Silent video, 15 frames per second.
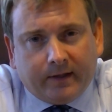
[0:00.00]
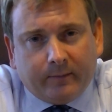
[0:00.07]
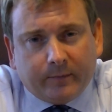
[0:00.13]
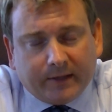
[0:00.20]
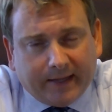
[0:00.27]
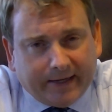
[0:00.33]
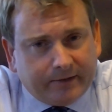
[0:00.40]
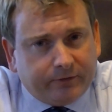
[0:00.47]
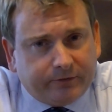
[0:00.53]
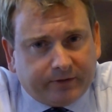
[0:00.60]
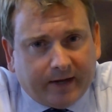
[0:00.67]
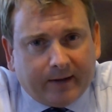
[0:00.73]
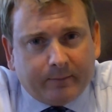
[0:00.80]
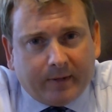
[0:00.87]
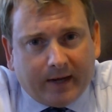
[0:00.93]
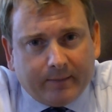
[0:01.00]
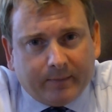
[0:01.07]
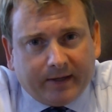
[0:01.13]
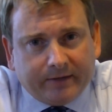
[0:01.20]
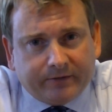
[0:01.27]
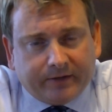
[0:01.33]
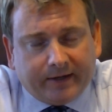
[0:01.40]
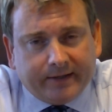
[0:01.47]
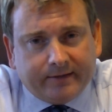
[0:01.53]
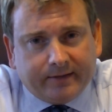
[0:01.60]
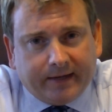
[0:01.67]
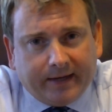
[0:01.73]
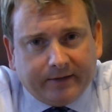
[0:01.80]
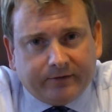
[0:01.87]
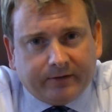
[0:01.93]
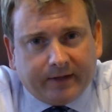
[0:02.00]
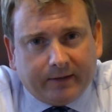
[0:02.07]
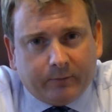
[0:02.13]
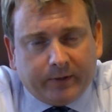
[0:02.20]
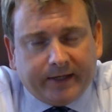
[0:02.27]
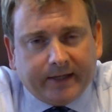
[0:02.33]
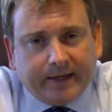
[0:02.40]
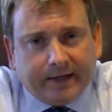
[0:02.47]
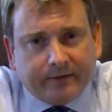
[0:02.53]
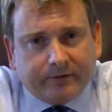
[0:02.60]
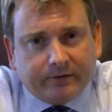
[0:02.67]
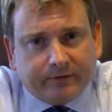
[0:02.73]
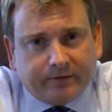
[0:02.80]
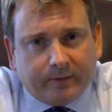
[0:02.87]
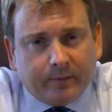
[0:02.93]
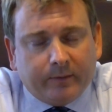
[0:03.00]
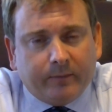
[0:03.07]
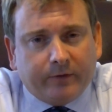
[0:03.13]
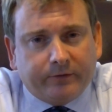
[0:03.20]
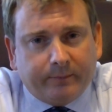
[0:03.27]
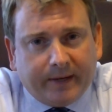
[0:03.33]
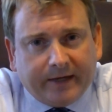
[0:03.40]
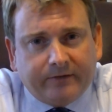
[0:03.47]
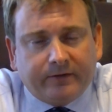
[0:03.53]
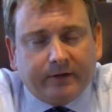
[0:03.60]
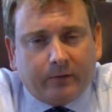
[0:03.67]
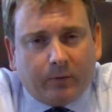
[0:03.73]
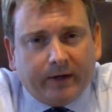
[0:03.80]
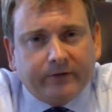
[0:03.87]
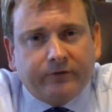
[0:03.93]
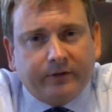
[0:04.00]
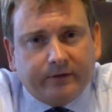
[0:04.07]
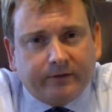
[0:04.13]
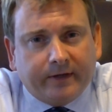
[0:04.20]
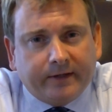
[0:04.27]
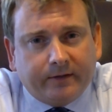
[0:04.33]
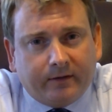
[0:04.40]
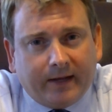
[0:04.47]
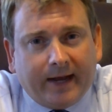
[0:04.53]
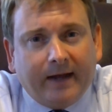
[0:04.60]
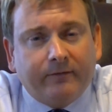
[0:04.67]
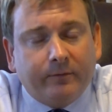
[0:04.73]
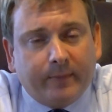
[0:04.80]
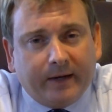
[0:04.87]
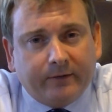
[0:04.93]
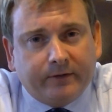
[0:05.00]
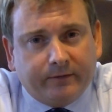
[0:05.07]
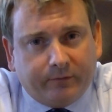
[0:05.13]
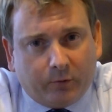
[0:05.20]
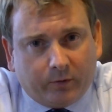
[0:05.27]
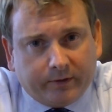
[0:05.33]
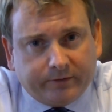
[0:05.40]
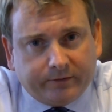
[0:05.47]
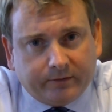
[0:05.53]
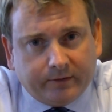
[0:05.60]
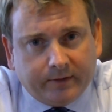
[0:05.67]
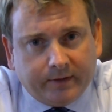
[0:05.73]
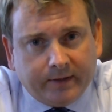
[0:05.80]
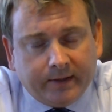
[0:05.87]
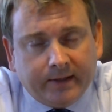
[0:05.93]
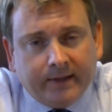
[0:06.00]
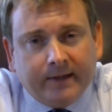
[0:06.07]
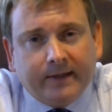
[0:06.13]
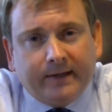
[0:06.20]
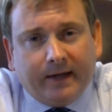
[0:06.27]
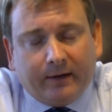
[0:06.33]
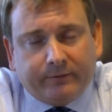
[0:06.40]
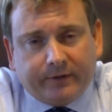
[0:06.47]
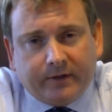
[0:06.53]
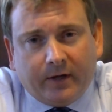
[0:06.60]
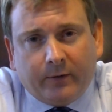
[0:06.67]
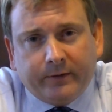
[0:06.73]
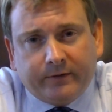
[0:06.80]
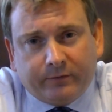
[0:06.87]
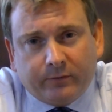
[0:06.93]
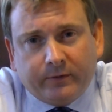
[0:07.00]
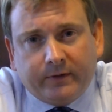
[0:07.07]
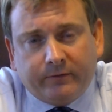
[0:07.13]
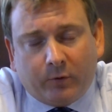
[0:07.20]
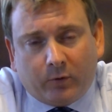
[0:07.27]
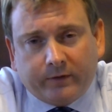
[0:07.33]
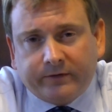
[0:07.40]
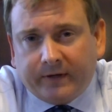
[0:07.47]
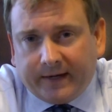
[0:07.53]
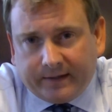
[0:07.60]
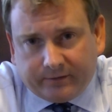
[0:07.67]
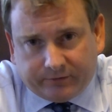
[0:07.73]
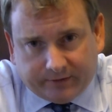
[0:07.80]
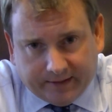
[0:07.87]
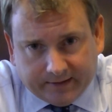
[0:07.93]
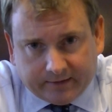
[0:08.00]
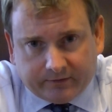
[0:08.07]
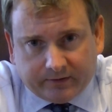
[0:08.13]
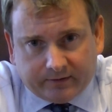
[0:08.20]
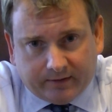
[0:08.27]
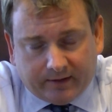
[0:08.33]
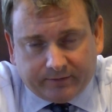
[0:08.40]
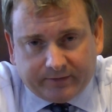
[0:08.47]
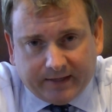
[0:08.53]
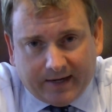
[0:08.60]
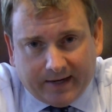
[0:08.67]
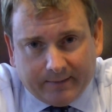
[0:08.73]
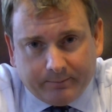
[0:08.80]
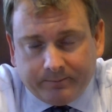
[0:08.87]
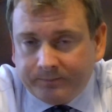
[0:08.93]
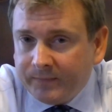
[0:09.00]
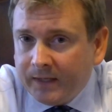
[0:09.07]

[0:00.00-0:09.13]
I'm glad you stopped by my site today so that we can answer some of the most basic questions that you'll have about divorce. Now, if you're going through a divorce, I understand it's a tough time.